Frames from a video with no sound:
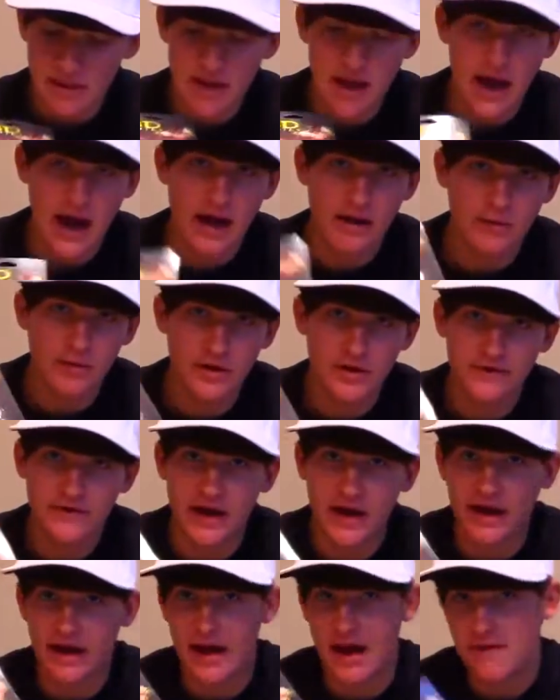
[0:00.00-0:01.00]
would have
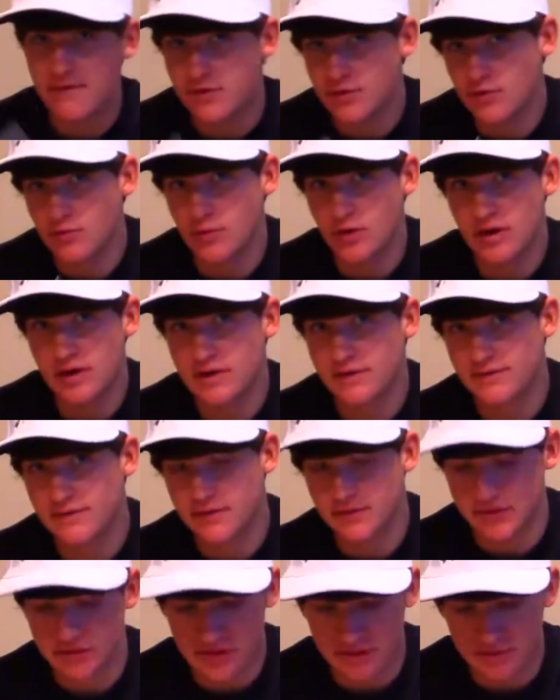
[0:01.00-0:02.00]
got a heavier one if
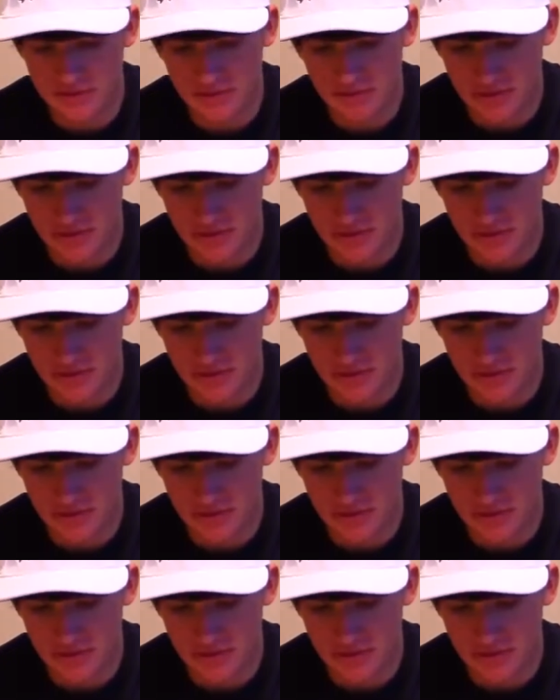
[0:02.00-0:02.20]
it was just me